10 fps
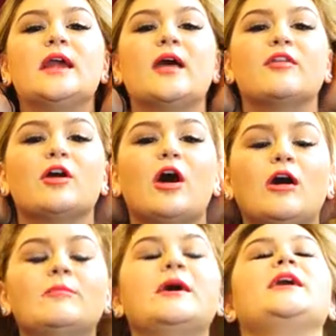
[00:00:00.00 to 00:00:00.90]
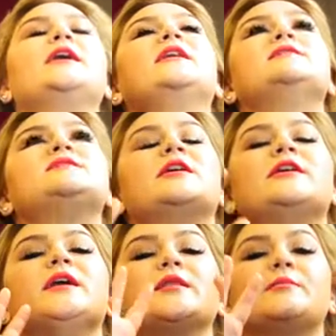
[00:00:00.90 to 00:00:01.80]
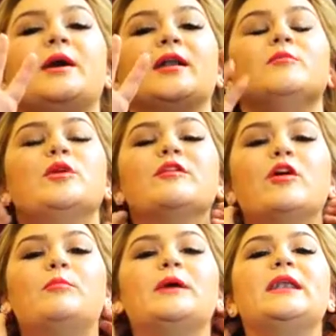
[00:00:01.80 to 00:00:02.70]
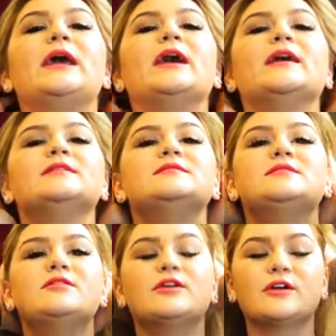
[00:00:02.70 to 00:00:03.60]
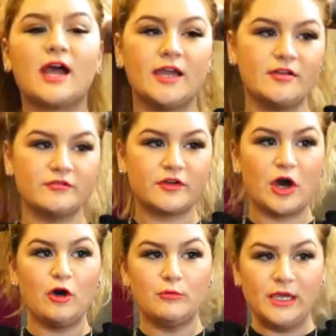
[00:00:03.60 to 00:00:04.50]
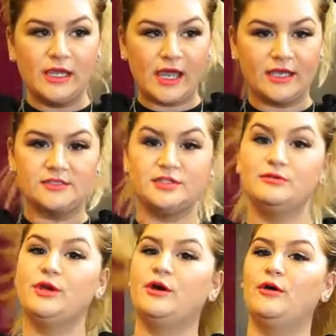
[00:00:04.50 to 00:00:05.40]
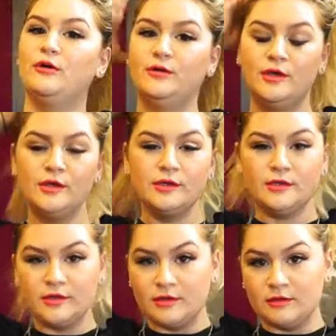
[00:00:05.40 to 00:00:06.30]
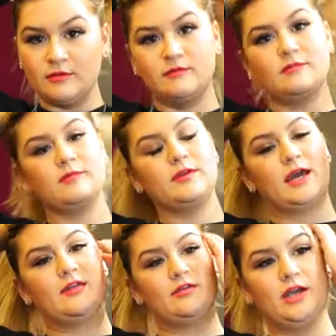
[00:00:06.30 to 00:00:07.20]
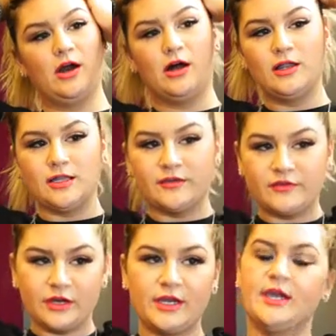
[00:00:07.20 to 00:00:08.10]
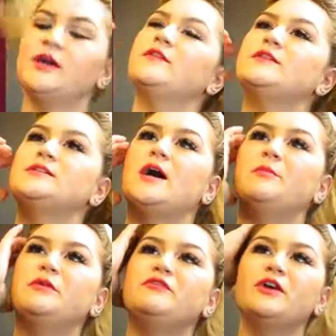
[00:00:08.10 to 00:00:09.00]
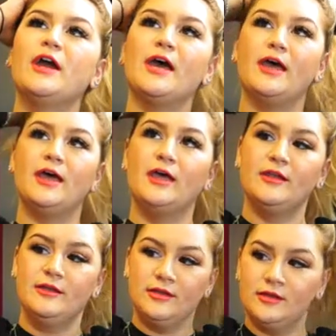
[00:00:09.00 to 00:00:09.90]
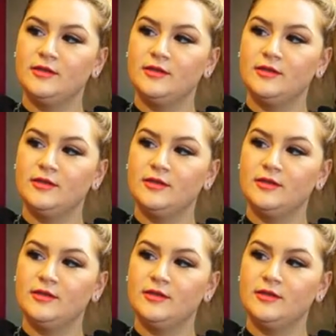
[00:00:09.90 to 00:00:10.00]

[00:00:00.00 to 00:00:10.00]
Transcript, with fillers: gather all my hair starting at the bottom with open hands so you're kind of combing as you go. Gathering all of your hair at the top of your head.